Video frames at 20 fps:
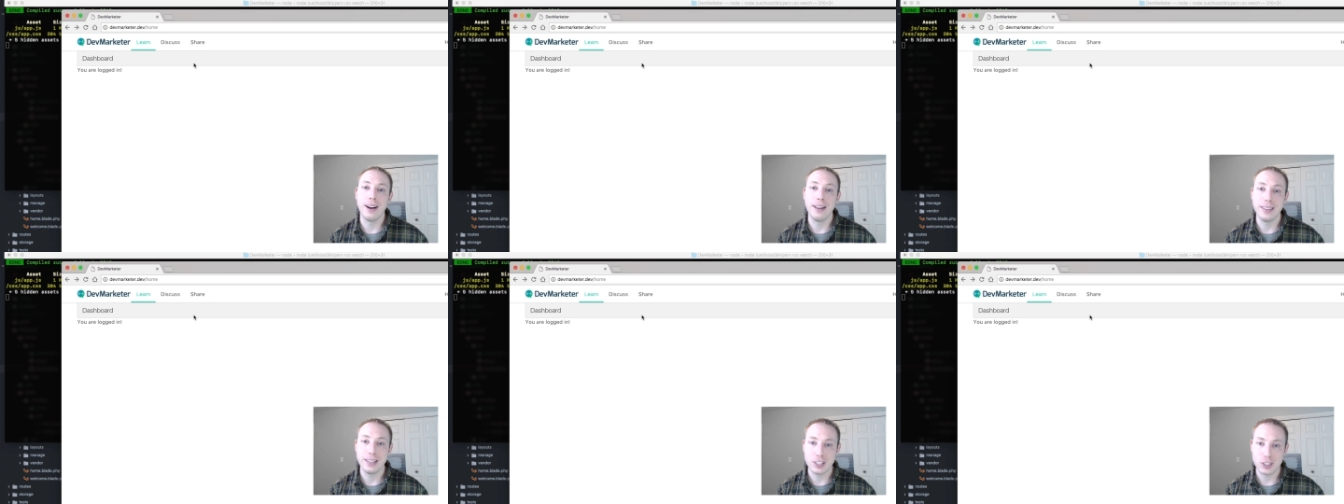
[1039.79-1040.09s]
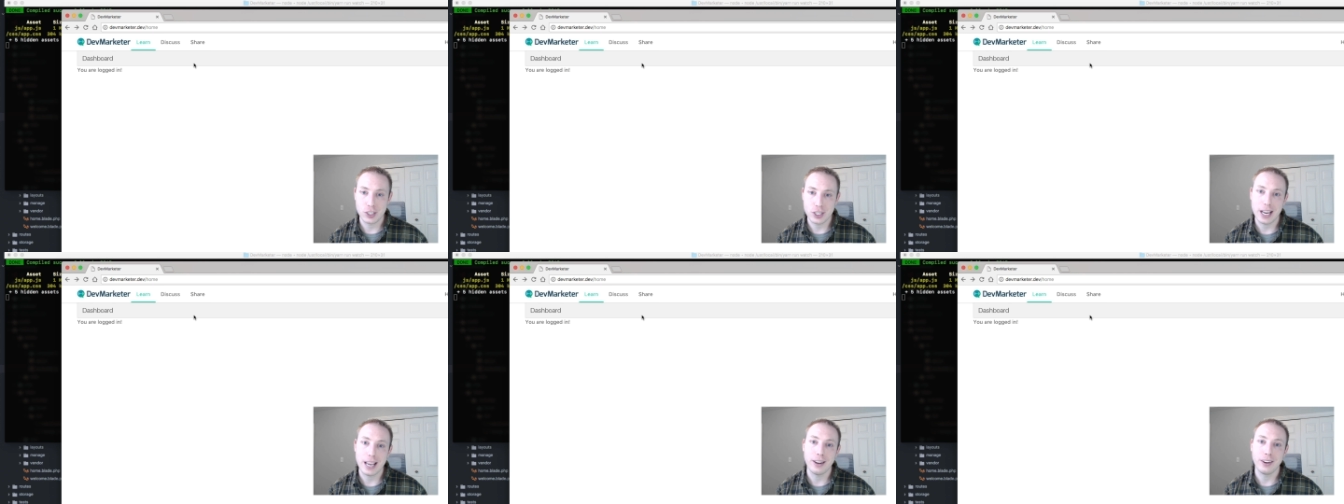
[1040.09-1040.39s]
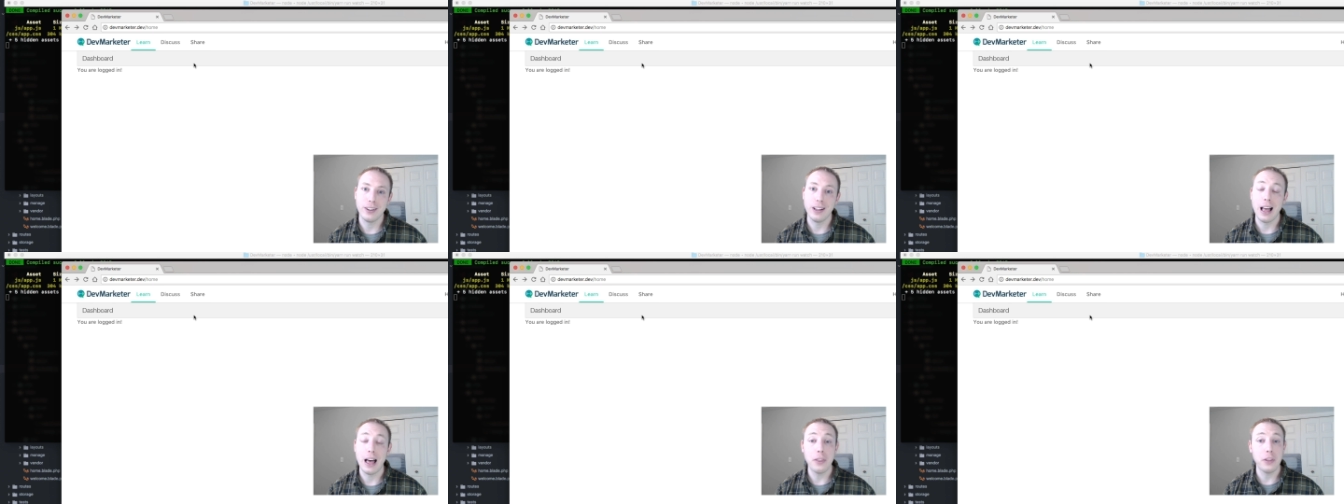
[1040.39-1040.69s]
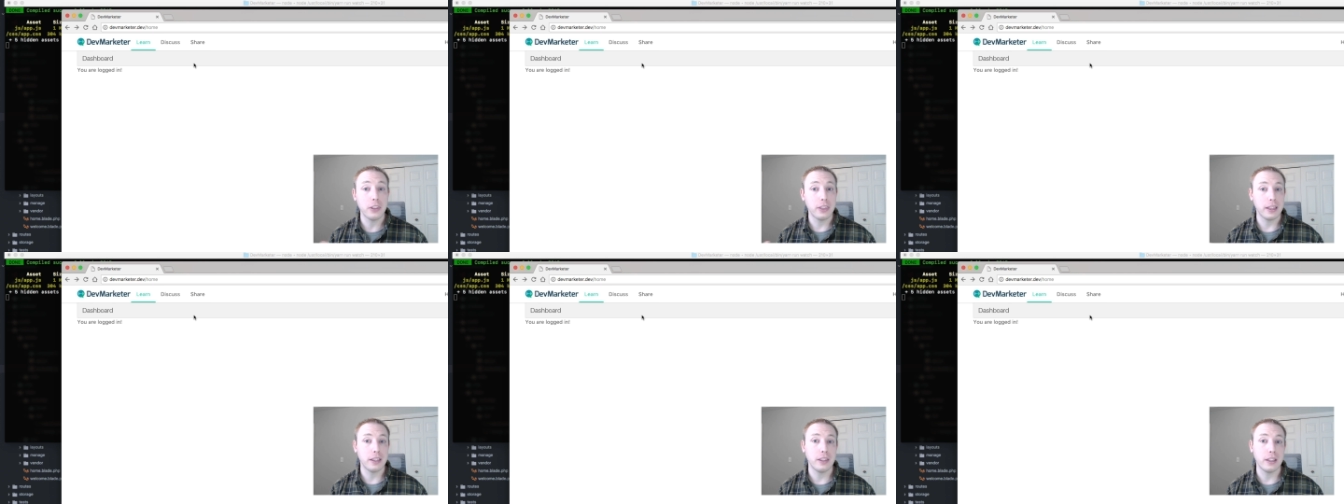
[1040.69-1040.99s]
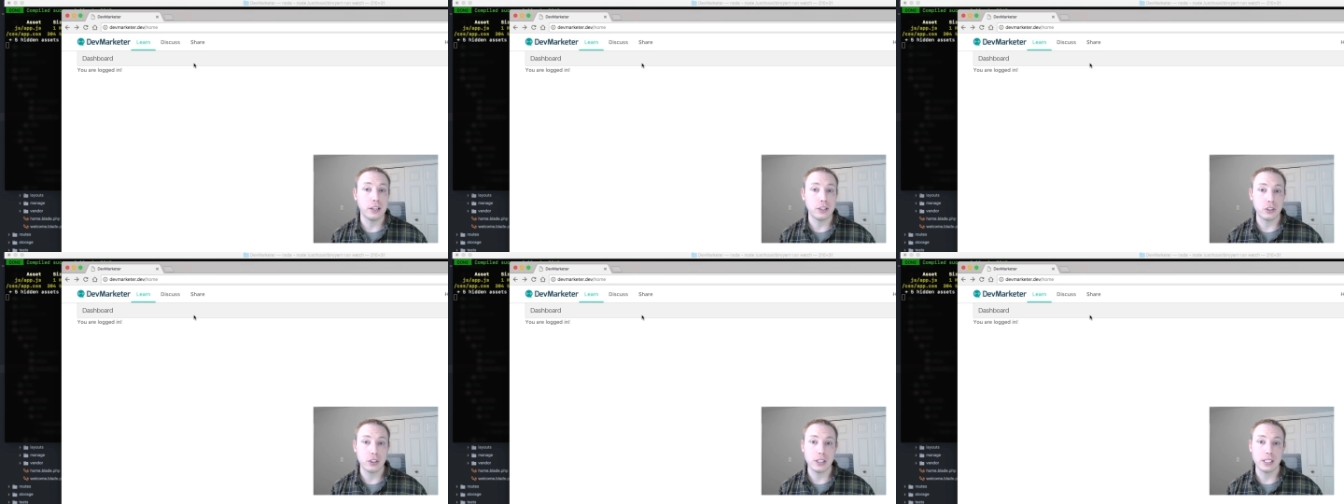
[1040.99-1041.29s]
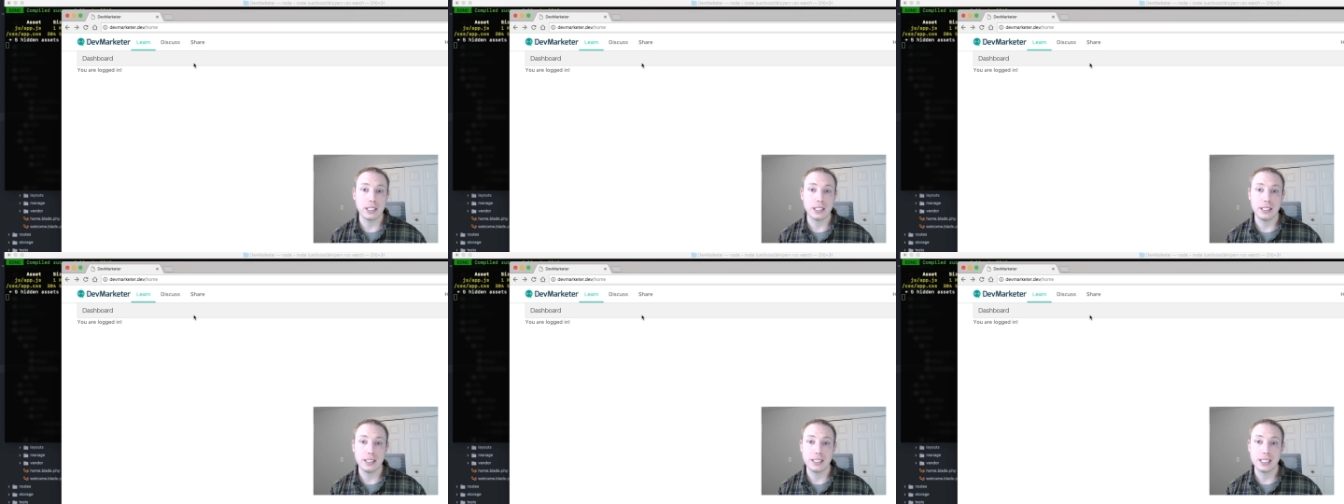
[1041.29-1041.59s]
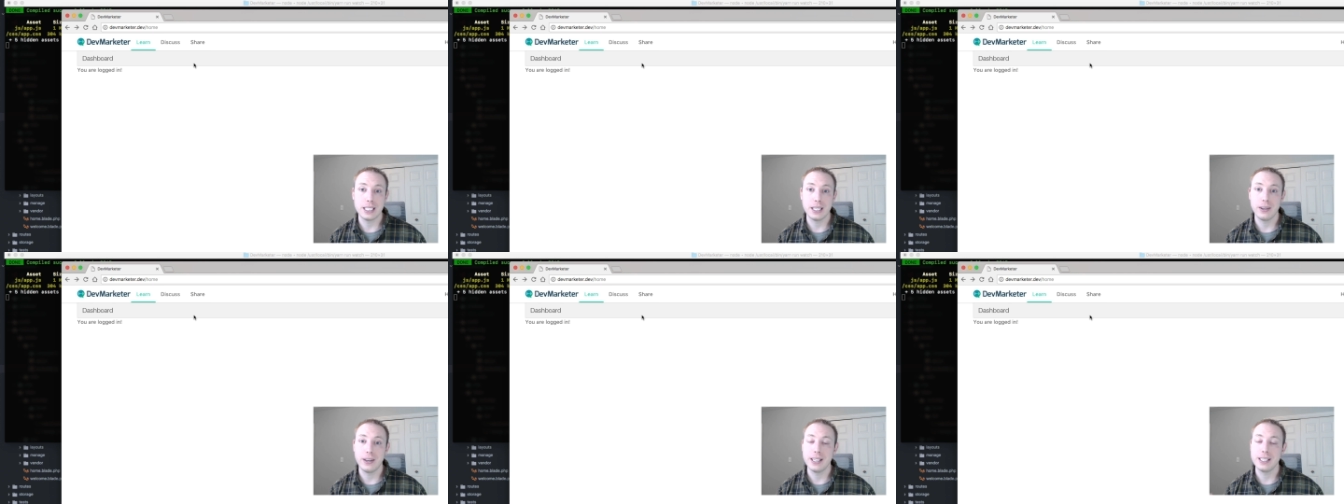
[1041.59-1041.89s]
on this channel other than the, just this
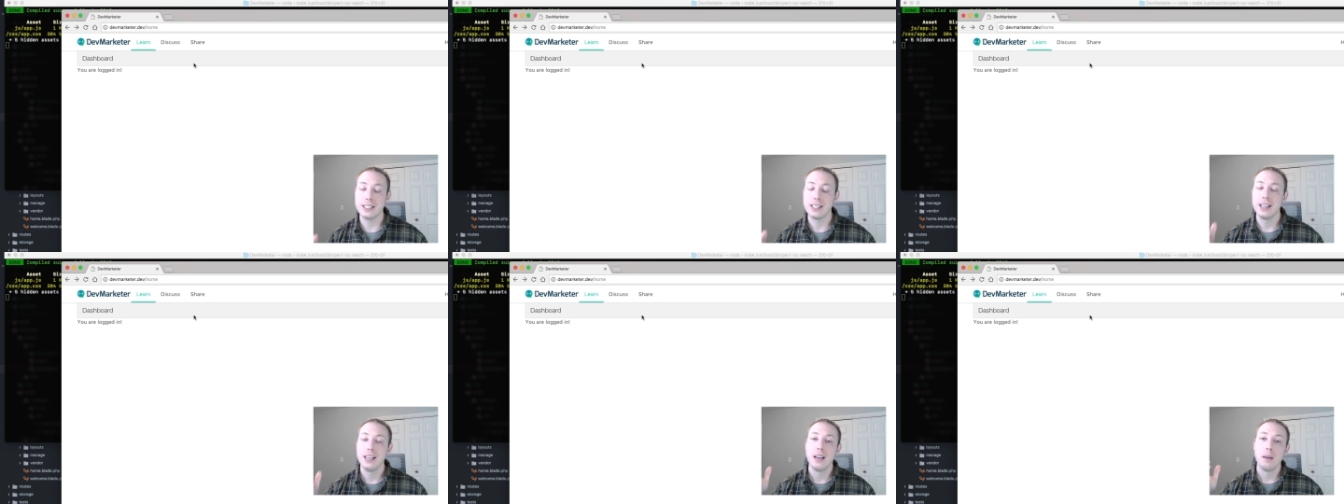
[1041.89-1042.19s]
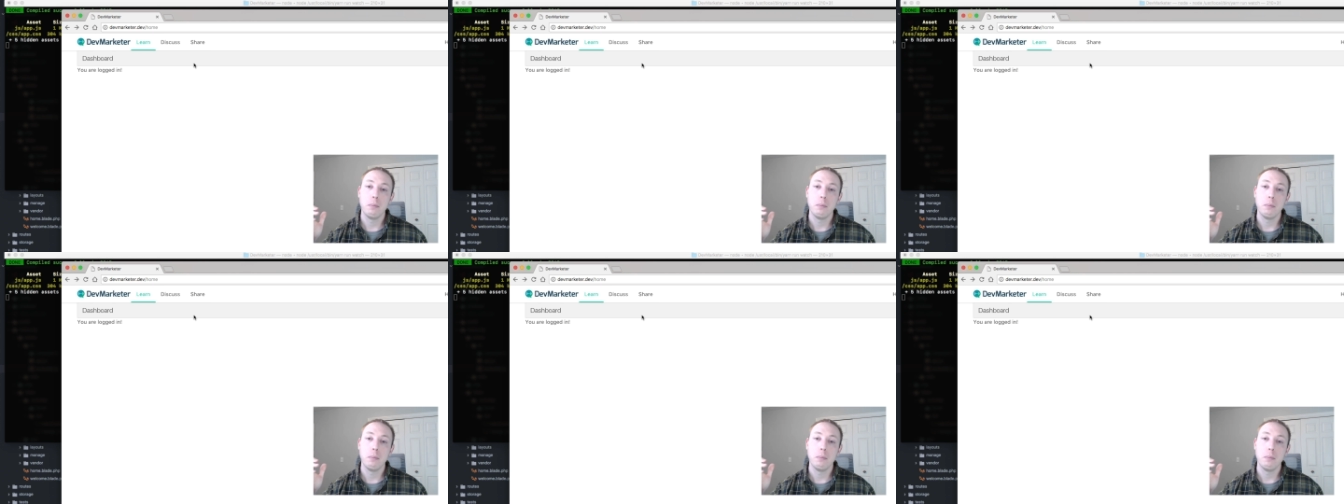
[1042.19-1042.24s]
series,